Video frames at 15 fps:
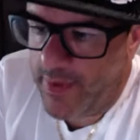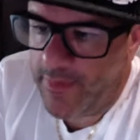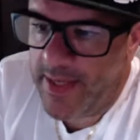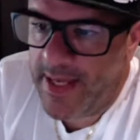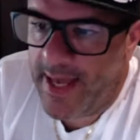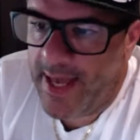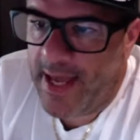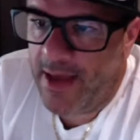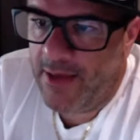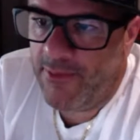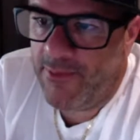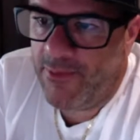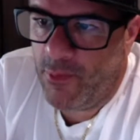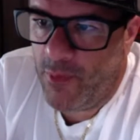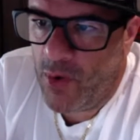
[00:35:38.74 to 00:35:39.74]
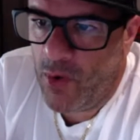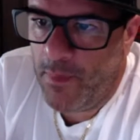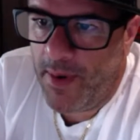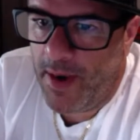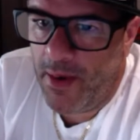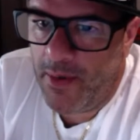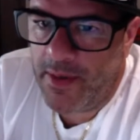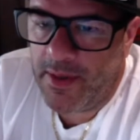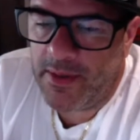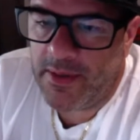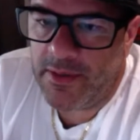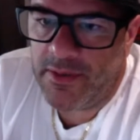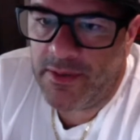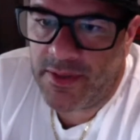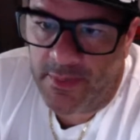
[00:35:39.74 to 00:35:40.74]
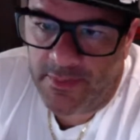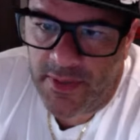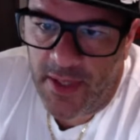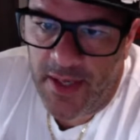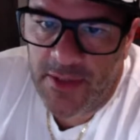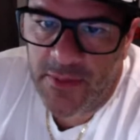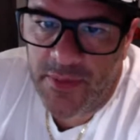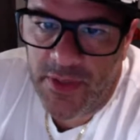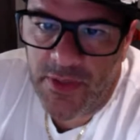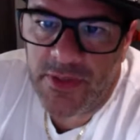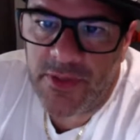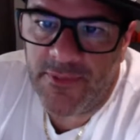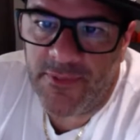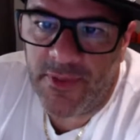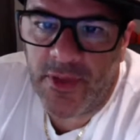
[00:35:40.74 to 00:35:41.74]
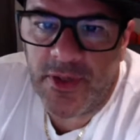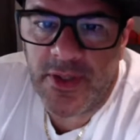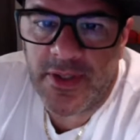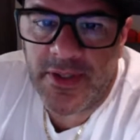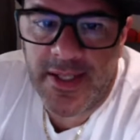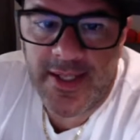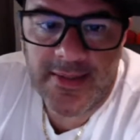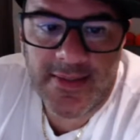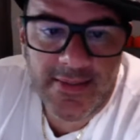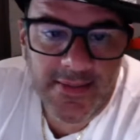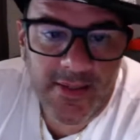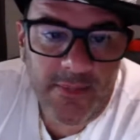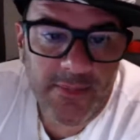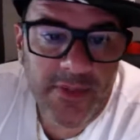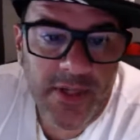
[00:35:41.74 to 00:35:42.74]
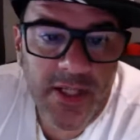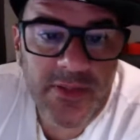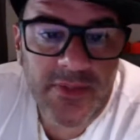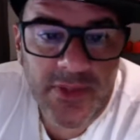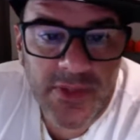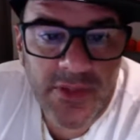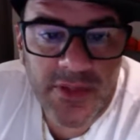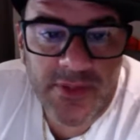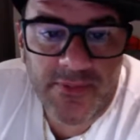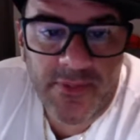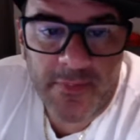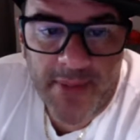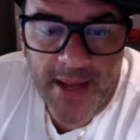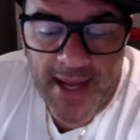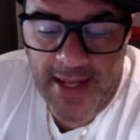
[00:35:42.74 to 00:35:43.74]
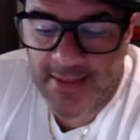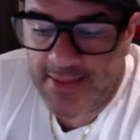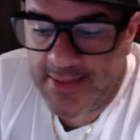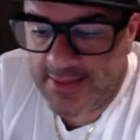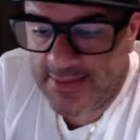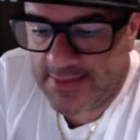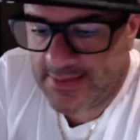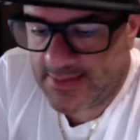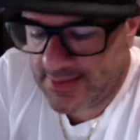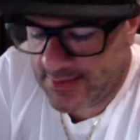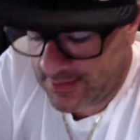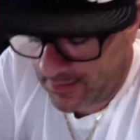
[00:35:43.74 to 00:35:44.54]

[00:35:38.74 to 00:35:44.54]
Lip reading: we have willpower, sometimes we use it for good things and sometimes we use it for bad things.